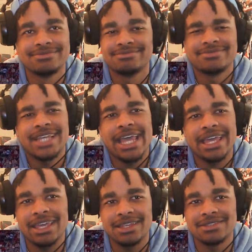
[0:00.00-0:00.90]
Take
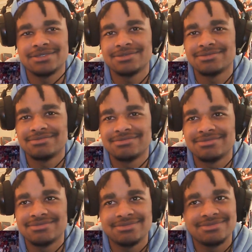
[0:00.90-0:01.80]
it.
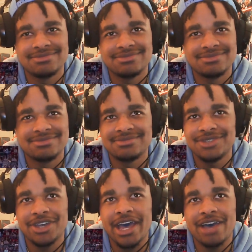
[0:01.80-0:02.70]

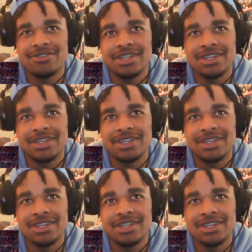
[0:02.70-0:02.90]
You can have it.